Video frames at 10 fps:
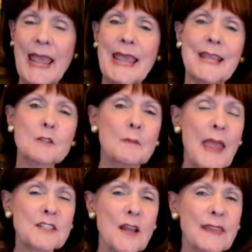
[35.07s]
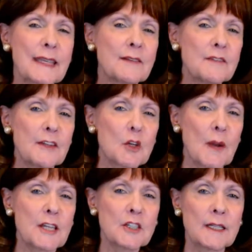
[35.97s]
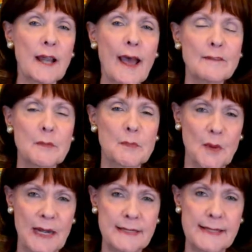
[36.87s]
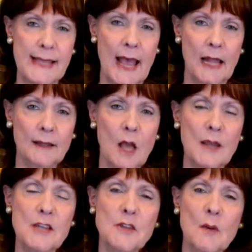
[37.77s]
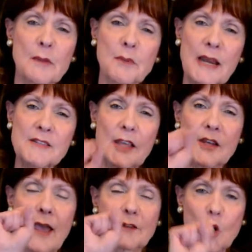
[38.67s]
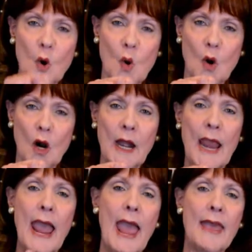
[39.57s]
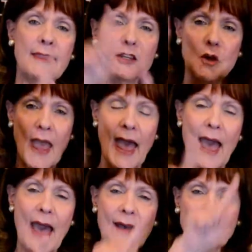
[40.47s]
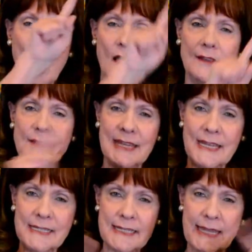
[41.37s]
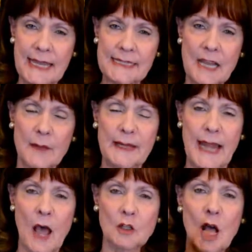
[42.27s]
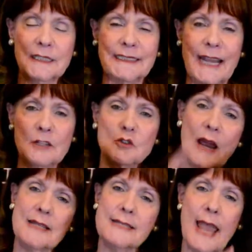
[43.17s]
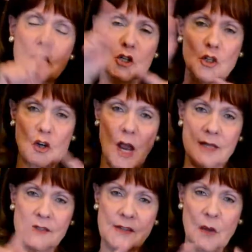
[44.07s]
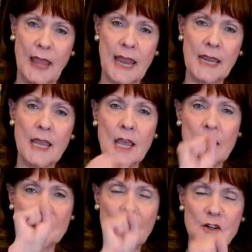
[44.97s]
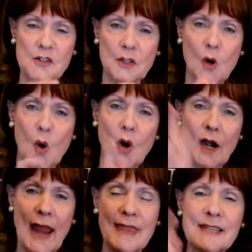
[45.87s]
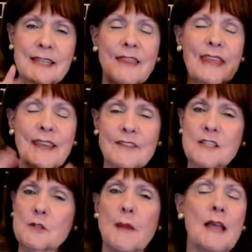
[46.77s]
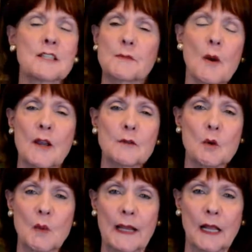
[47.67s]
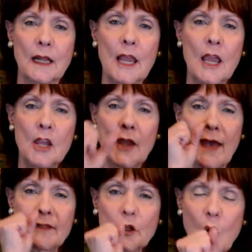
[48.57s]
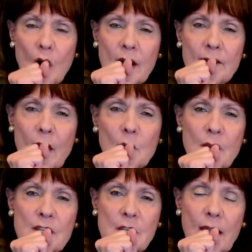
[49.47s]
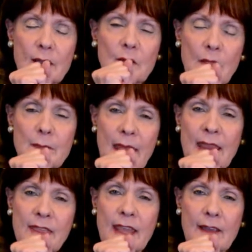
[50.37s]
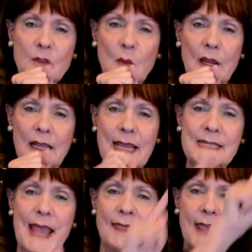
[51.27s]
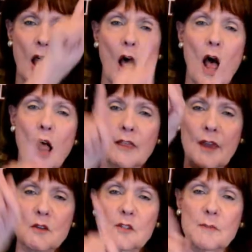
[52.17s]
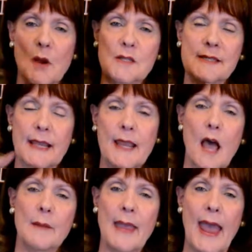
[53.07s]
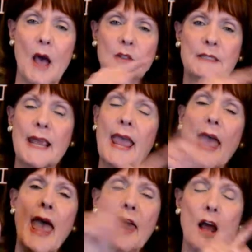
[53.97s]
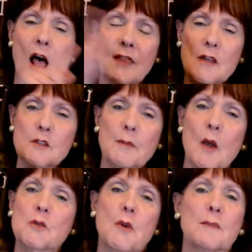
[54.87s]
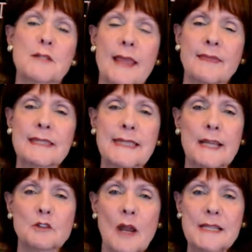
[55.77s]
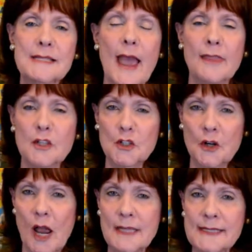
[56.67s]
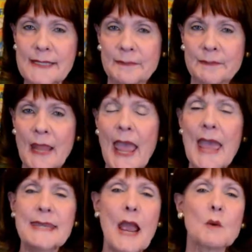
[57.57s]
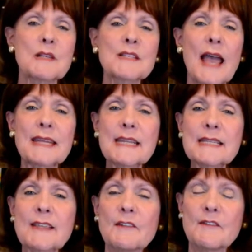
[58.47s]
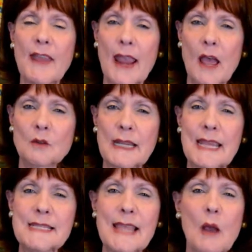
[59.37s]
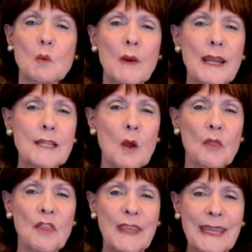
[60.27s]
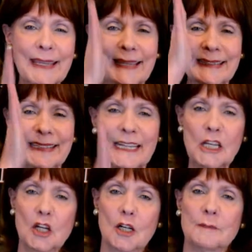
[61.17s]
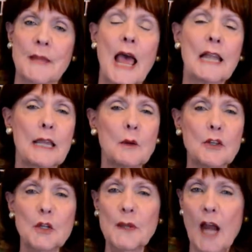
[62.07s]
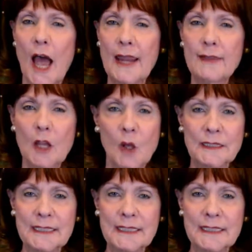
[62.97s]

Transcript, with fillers: It's based on the configuration of a brain cell. Okay, so in the brain cell, you have a core, and then you have all of these things coming out called dendrites and neurons. Okay, so there's the core, and then think of the a spoke of a wheel. You have the core where the, where the main thing of the wheel is, and then all those spokes that come out. And all those spokes represent the dendrites and the neurons. Now, what scientists have found is that we don't think linear. Like when you and I in the olden